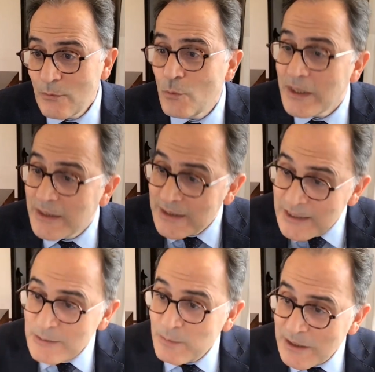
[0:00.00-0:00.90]
what
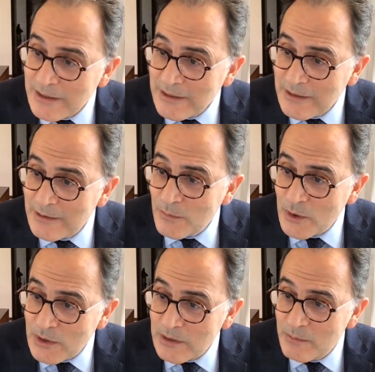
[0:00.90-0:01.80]
this particular
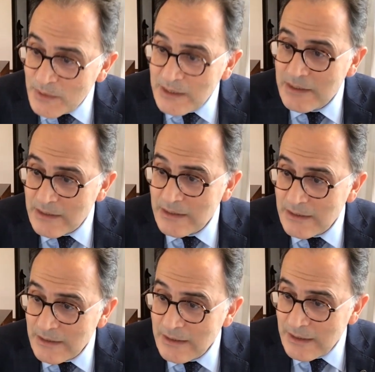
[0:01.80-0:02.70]
model means
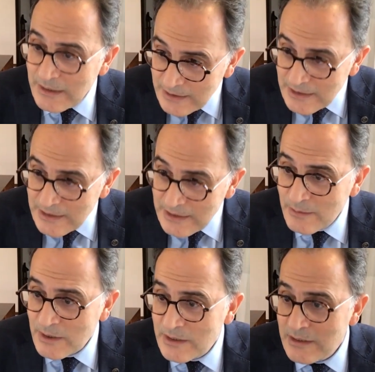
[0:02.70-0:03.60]
at this
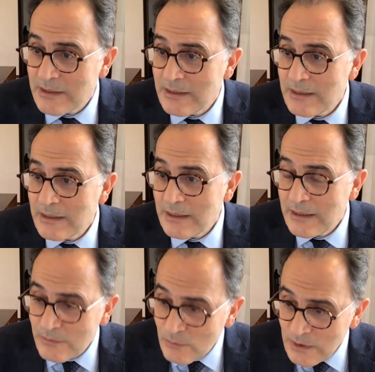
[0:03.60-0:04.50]
time in history
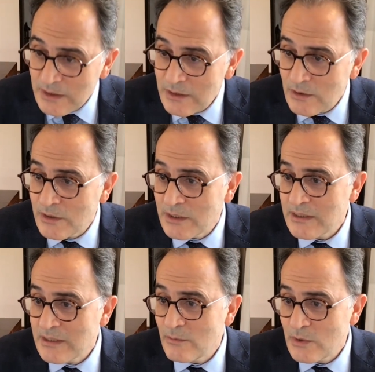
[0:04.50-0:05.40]
and within the
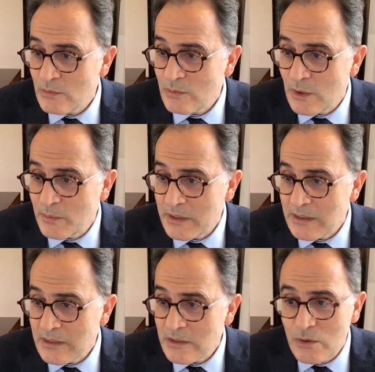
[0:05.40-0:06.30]
context in which we
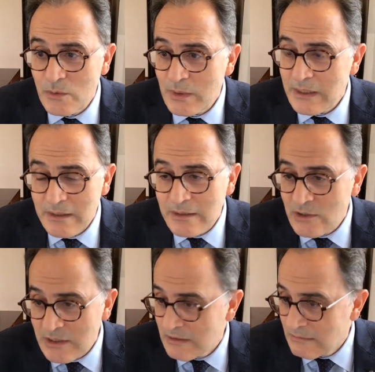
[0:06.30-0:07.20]
operate. So we cannot
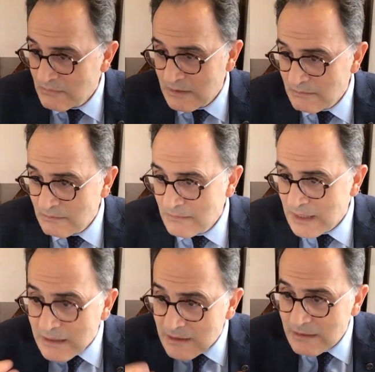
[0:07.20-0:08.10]
just
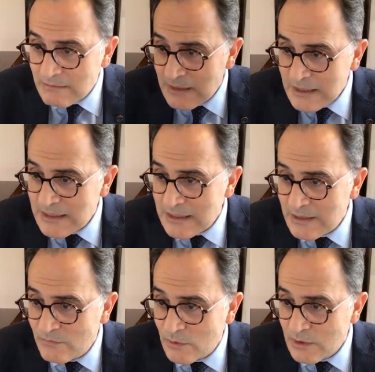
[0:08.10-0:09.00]
take the
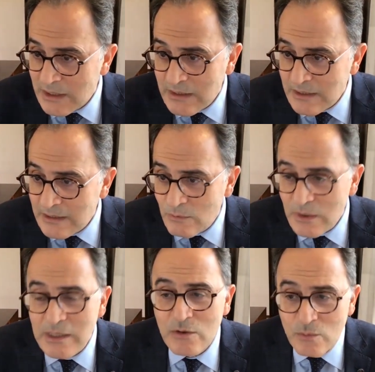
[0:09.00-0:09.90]
system for granted.
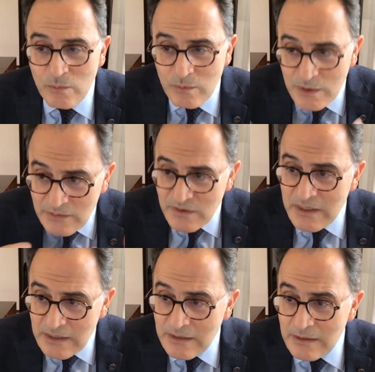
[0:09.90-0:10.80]
We need to
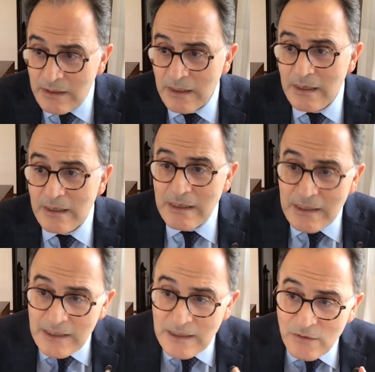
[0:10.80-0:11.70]
revisit it,
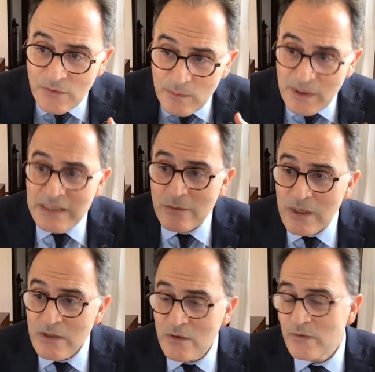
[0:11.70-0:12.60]
rethink of the best
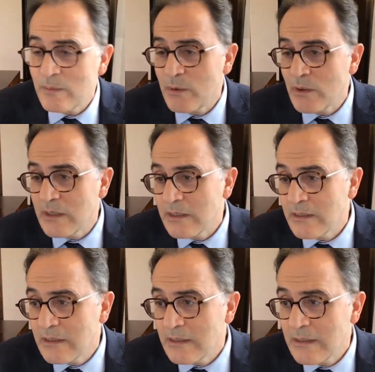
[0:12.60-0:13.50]
ways of deploying
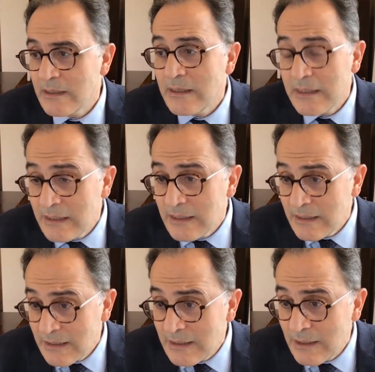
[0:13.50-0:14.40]
it
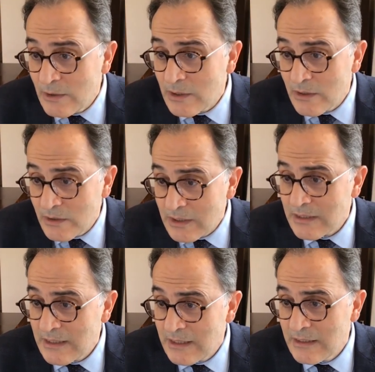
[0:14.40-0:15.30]
in our
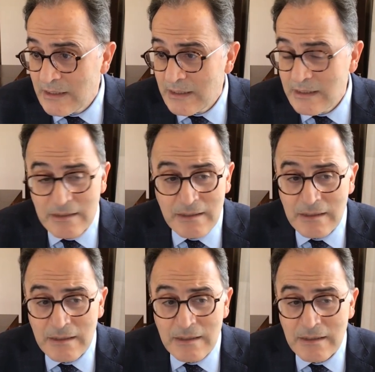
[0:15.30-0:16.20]
context and
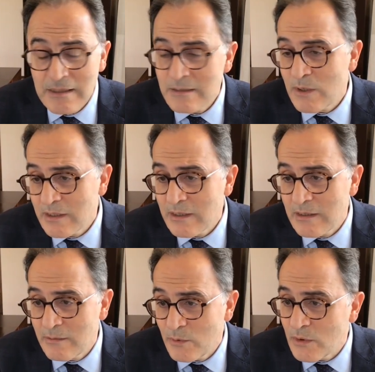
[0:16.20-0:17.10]
in this
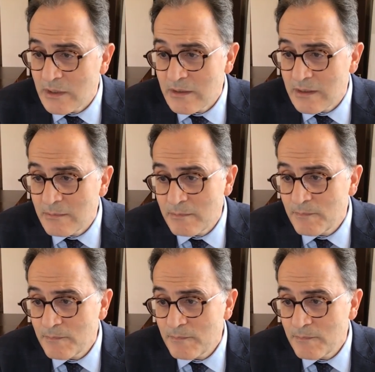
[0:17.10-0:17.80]
particular point in time.